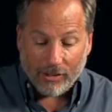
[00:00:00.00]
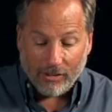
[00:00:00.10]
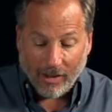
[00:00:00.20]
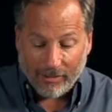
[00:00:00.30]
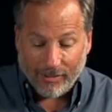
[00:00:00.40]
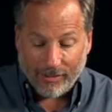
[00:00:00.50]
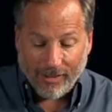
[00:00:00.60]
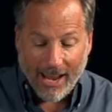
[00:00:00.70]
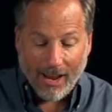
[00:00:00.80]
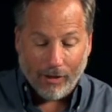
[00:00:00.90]
conduct a
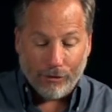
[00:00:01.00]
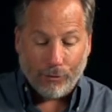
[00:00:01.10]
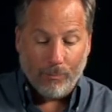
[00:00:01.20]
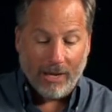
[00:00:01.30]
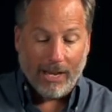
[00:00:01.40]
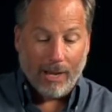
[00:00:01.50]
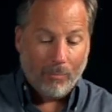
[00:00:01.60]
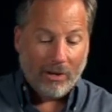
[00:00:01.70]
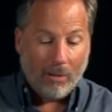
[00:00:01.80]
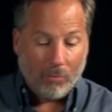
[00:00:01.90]
seance for me and
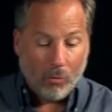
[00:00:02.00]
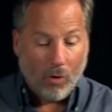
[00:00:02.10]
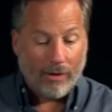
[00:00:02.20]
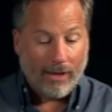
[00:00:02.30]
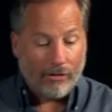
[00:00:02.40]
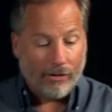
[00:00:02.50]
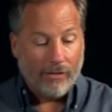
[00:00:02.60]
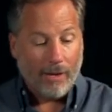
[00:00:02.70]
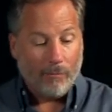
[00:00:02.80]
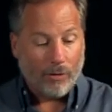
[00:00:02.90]
bring up the one I shall
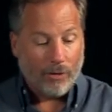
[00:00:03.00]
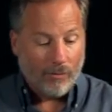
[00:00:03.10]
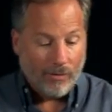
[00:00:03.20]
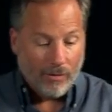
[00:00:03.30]
name for you.